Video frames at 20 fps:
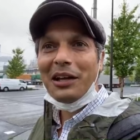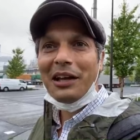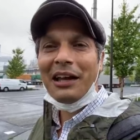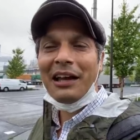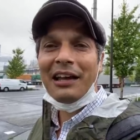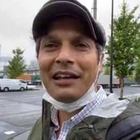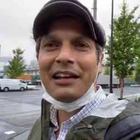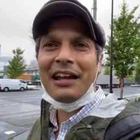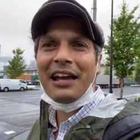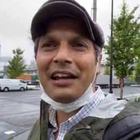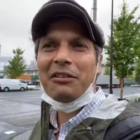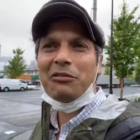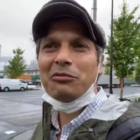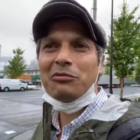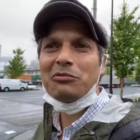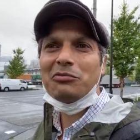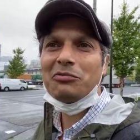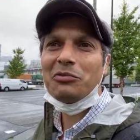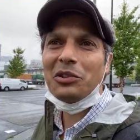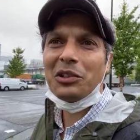and I
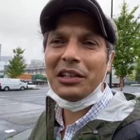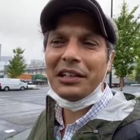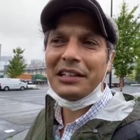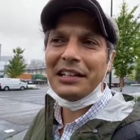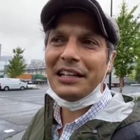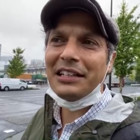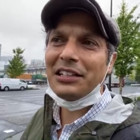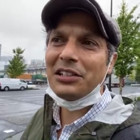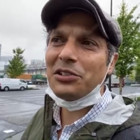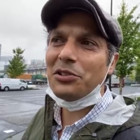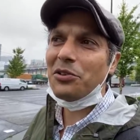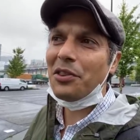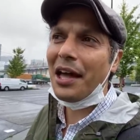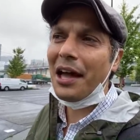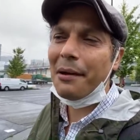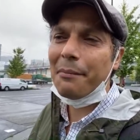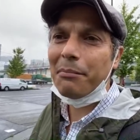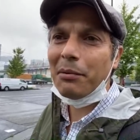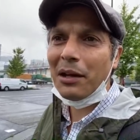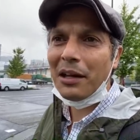don't really need to do
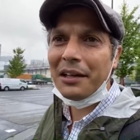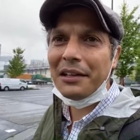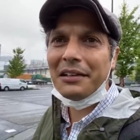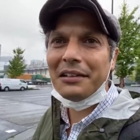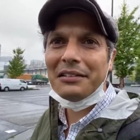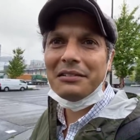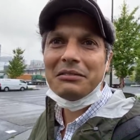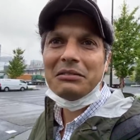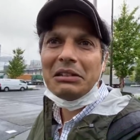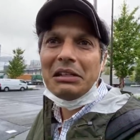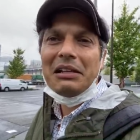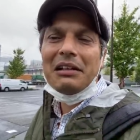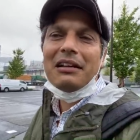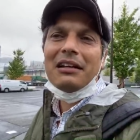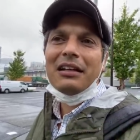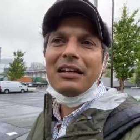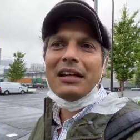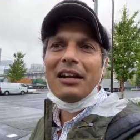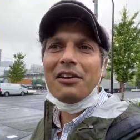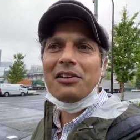that, but
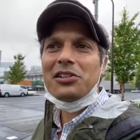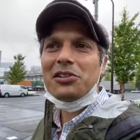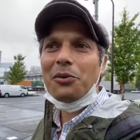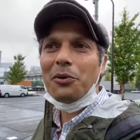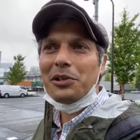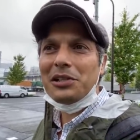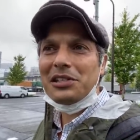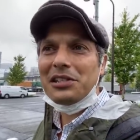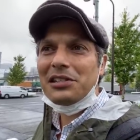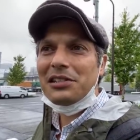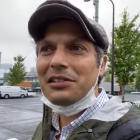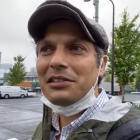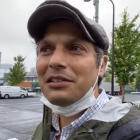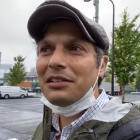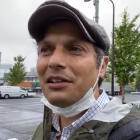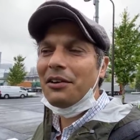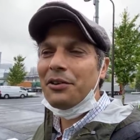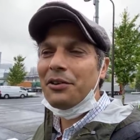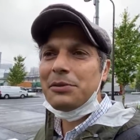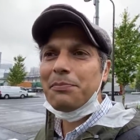you know, it's always
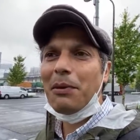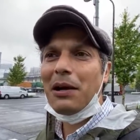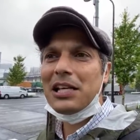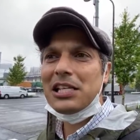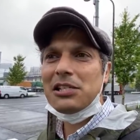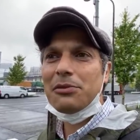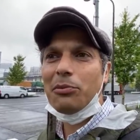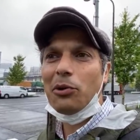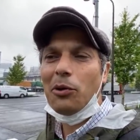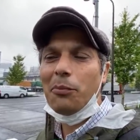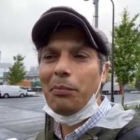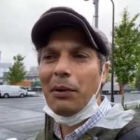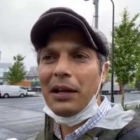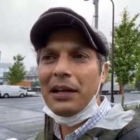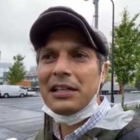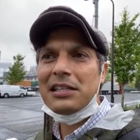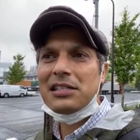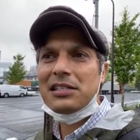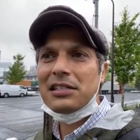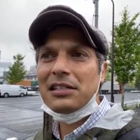possible, but
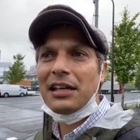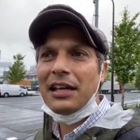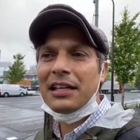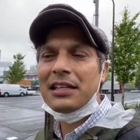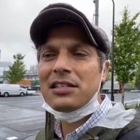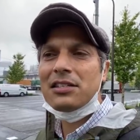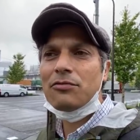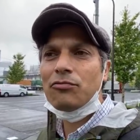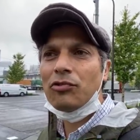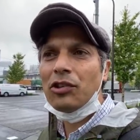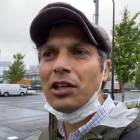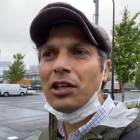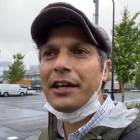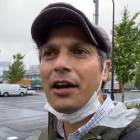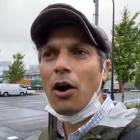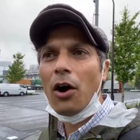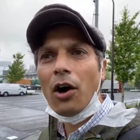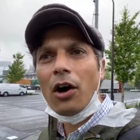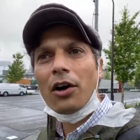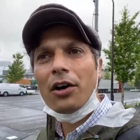it's really
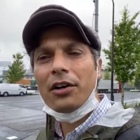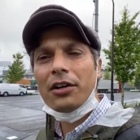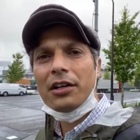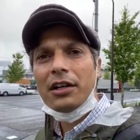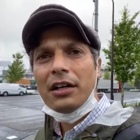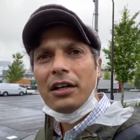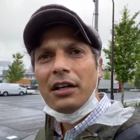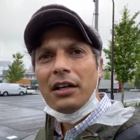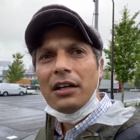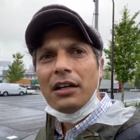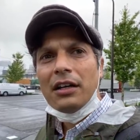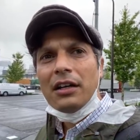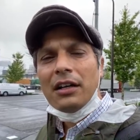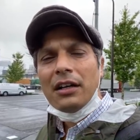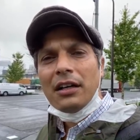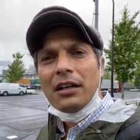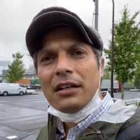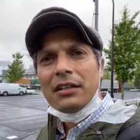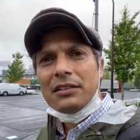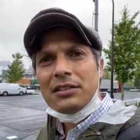hard
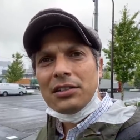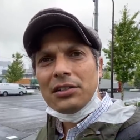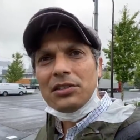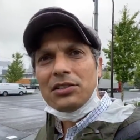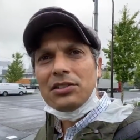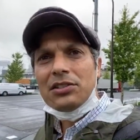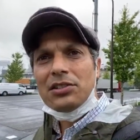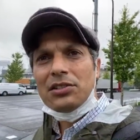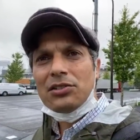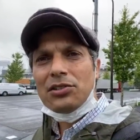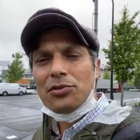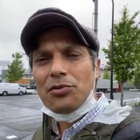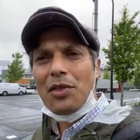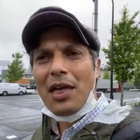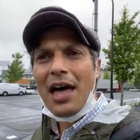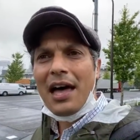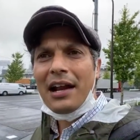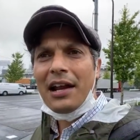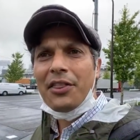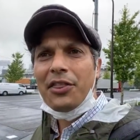to do
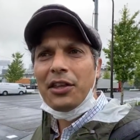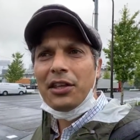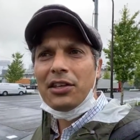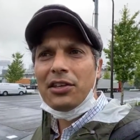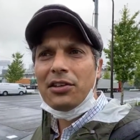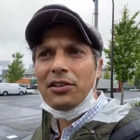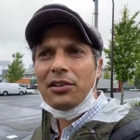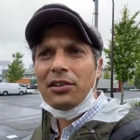that. I think